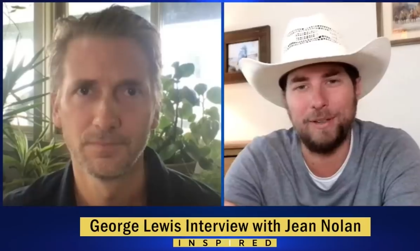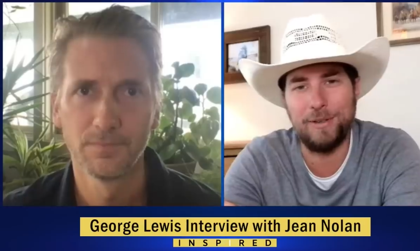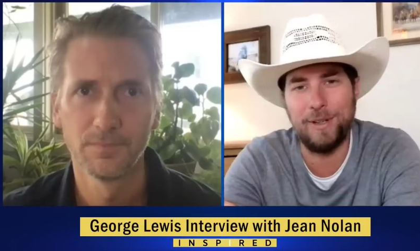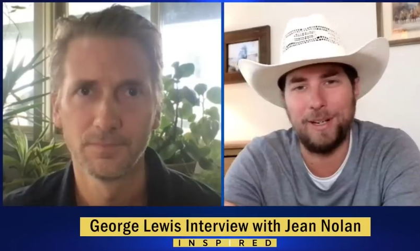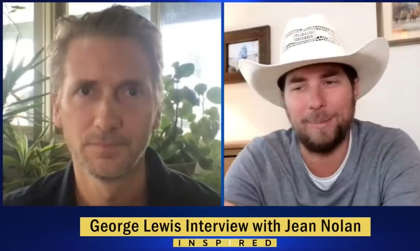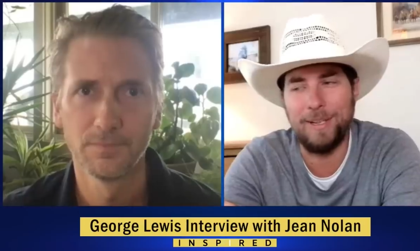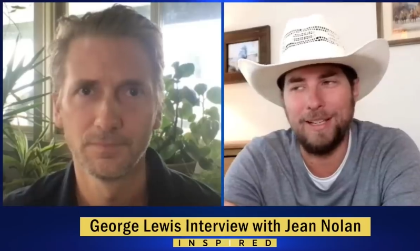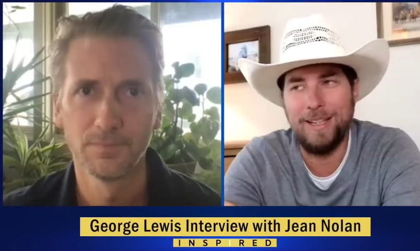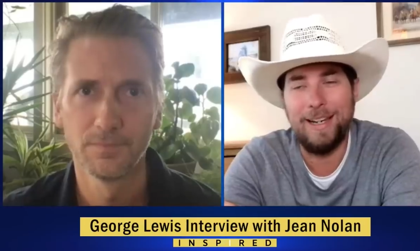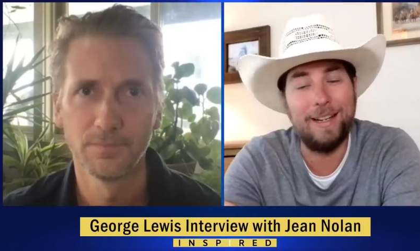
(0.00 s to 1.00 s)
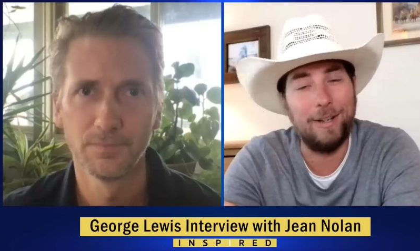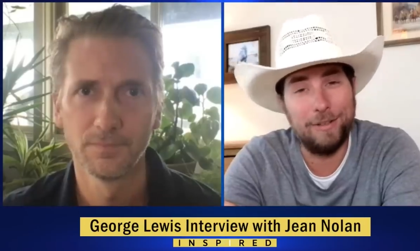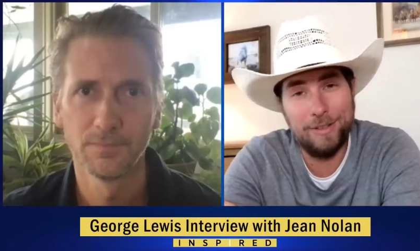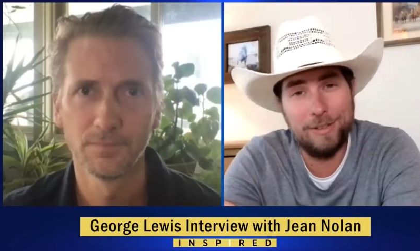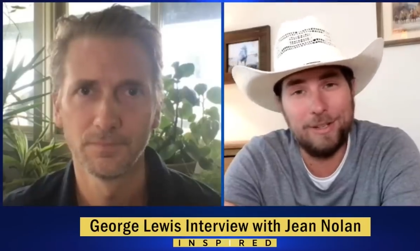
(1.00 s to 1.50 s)
Speaker 1: Tribe, and
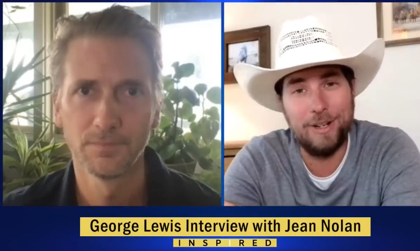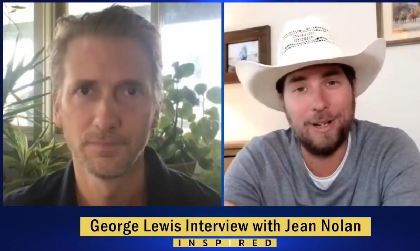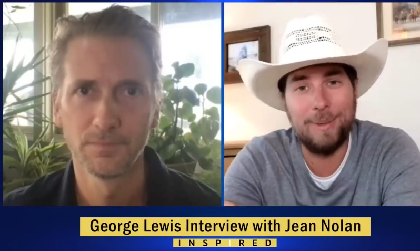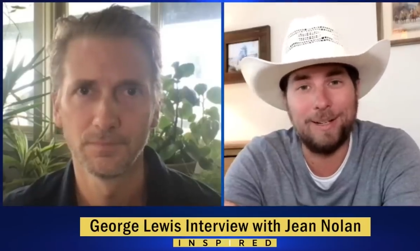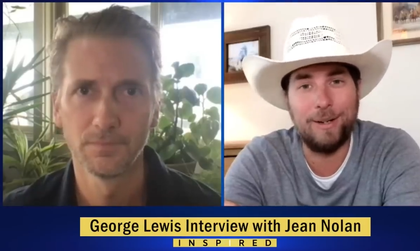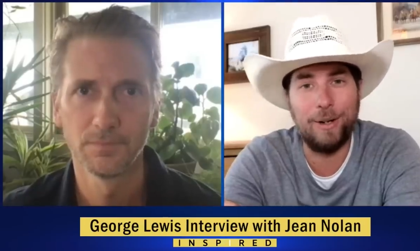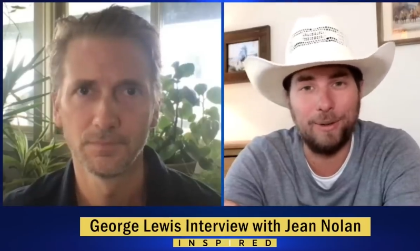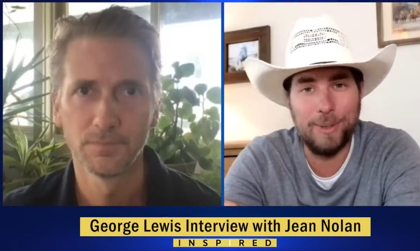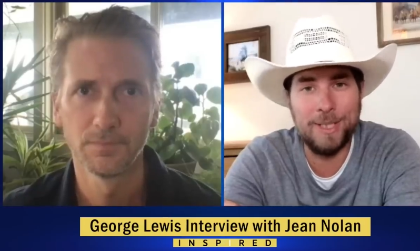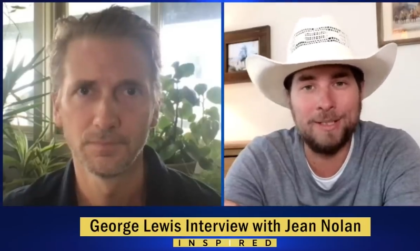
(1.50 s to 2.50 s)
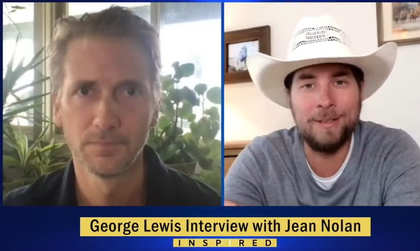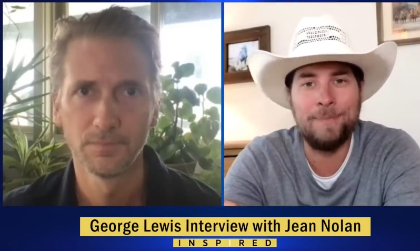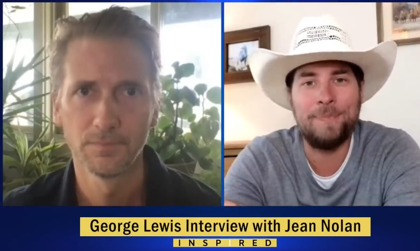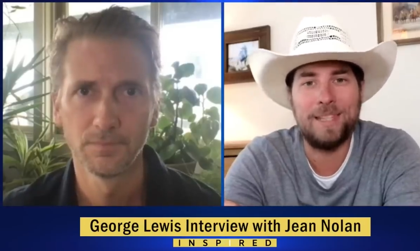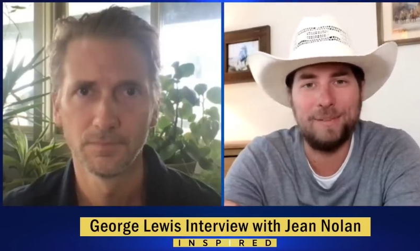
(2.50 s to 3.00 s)
also to talk about current
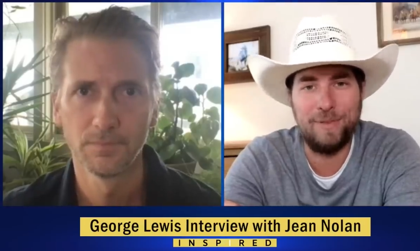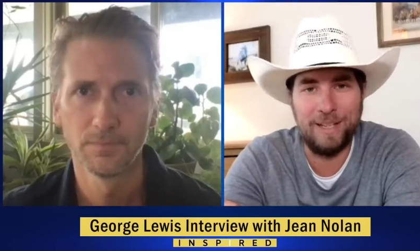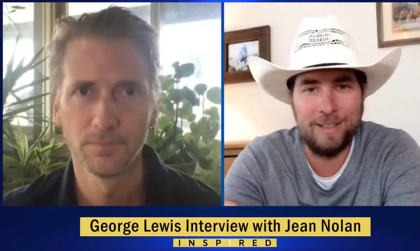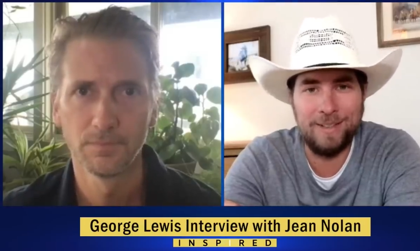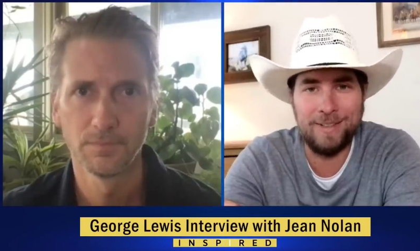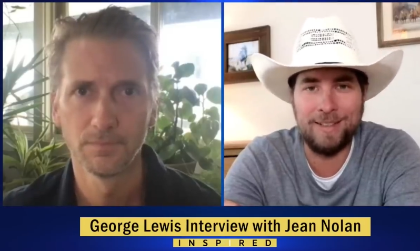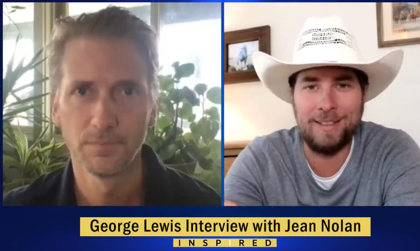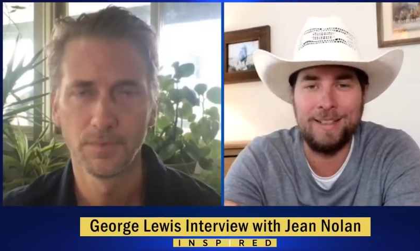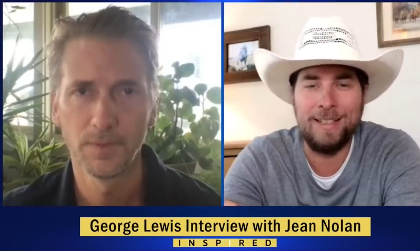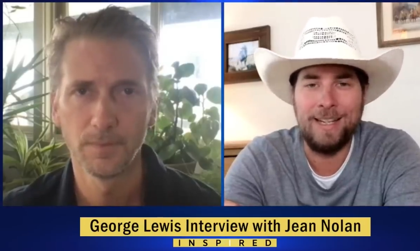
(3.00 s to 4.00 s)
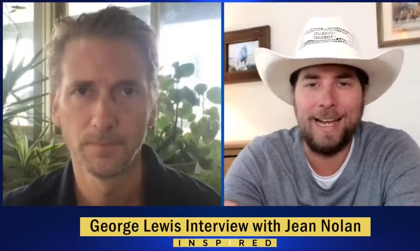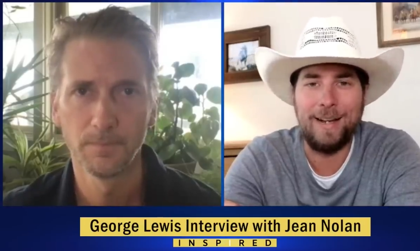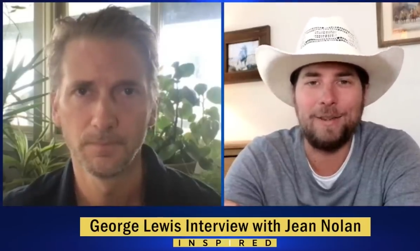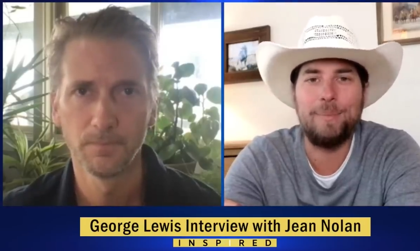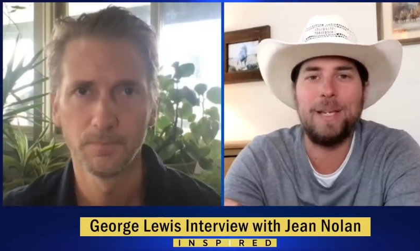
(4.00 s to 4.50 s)
events and how
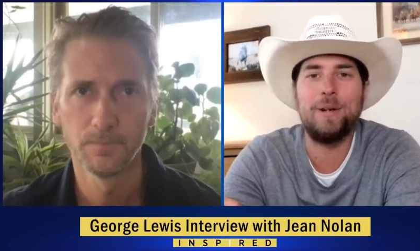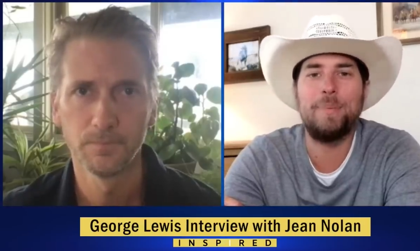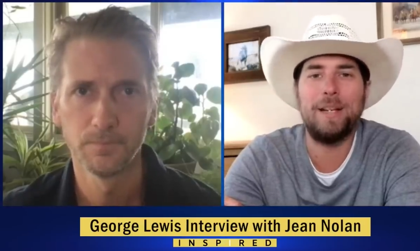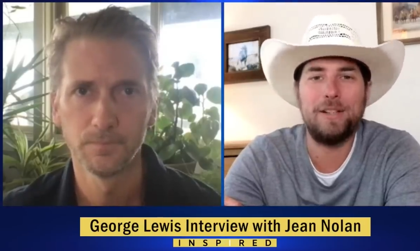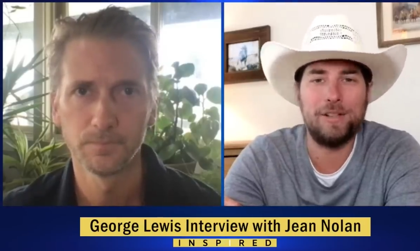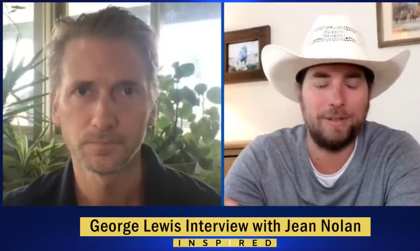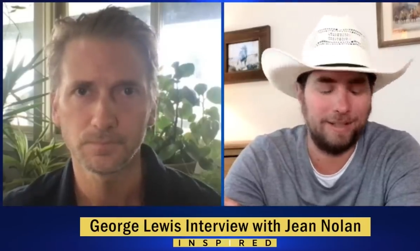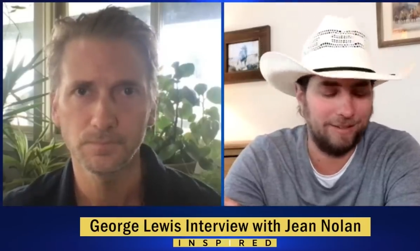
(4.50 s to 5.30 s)
the bigger picture is.